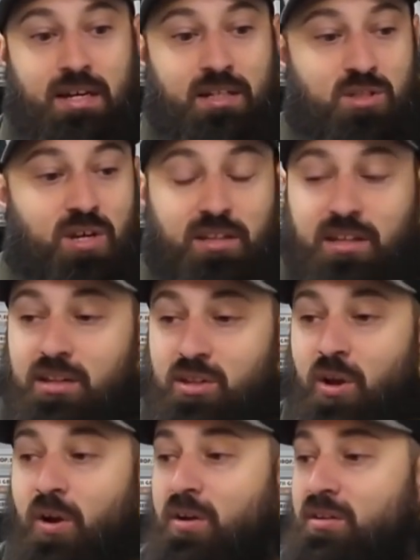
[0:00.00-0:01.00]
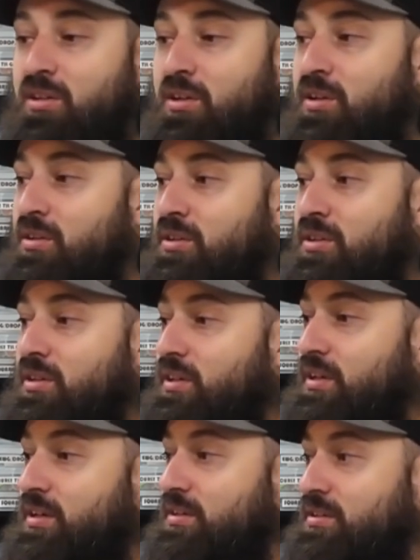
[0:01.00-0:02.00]
It's like they turn to
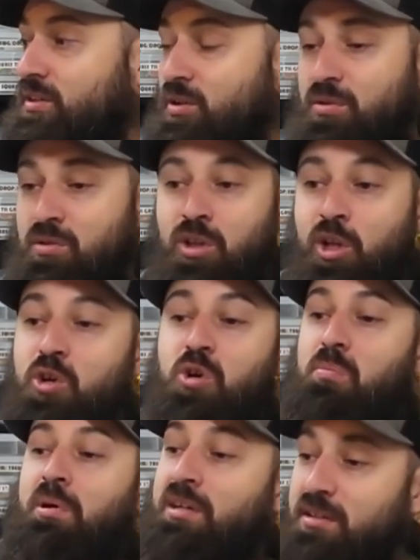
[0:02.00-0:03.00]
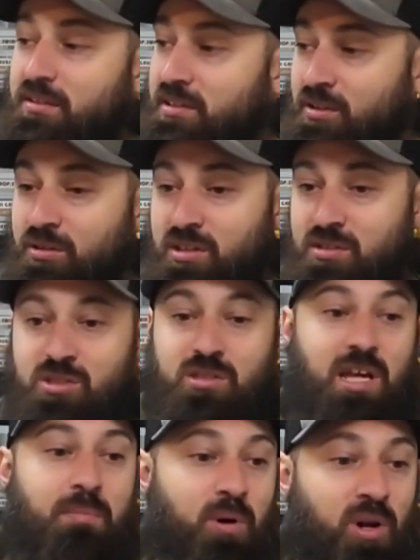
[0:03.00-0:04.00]
lube when you
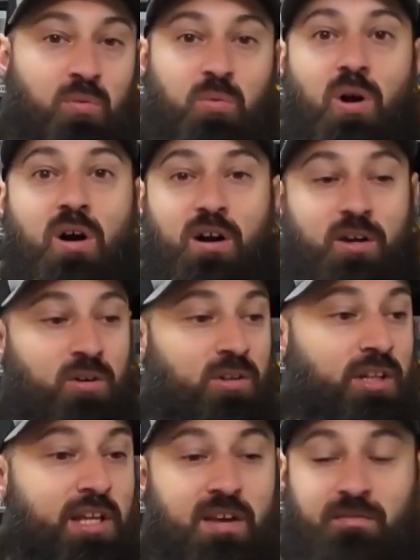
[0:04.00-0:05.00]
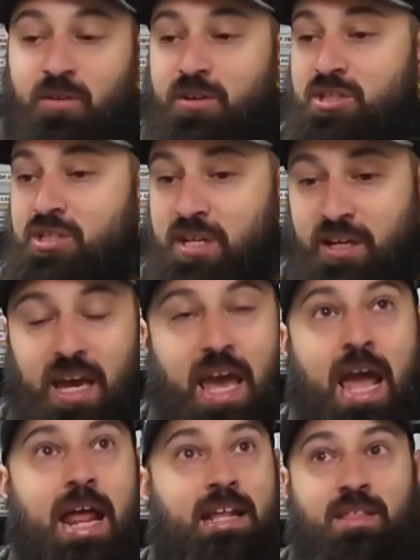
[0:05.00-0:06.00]
step on a rock or a leaf or a stick,
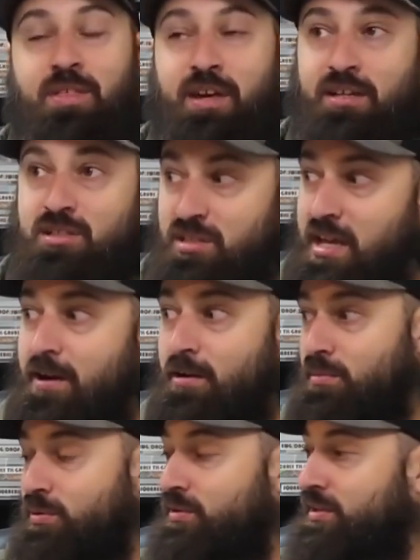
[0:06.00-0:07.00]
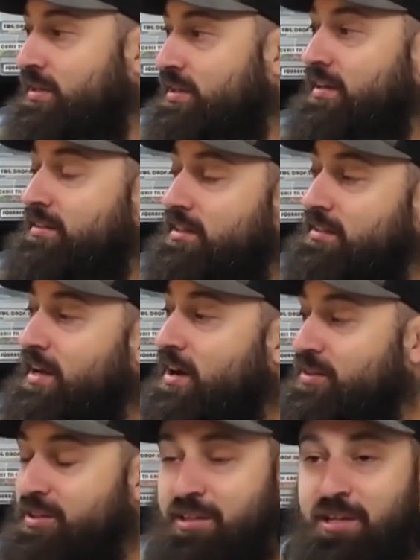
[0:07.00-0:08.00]
anything. It's terrible. And then
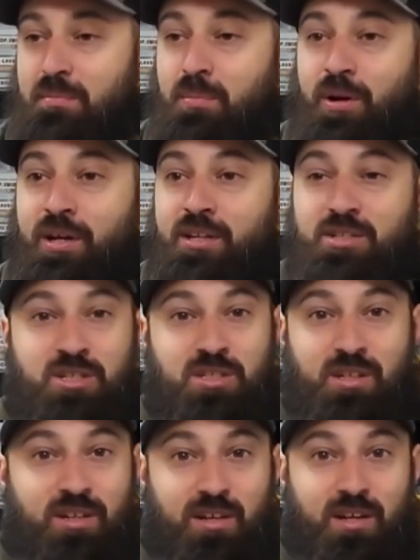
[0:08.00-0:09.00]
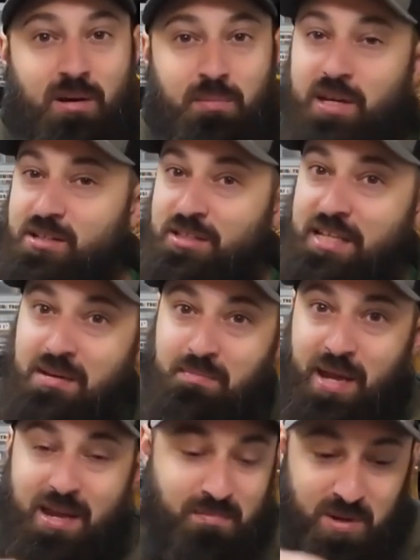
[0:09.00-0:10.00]
now the neoprene, it's just a piece of that
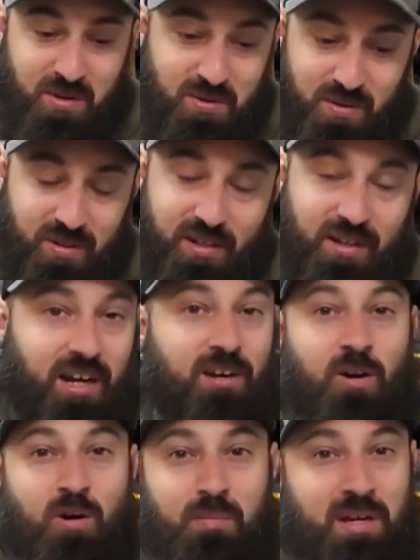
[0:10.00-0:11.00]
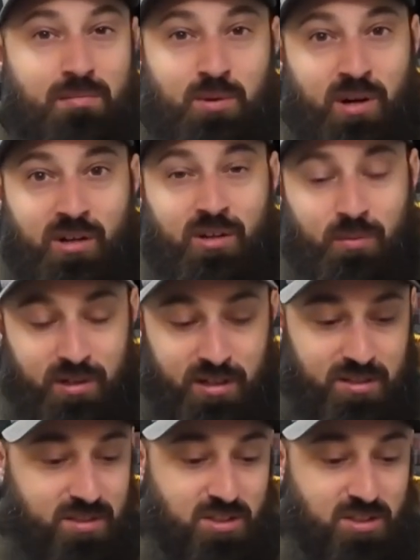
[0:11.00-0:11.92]
bamboo. I call it bamboo. I don't know what it is.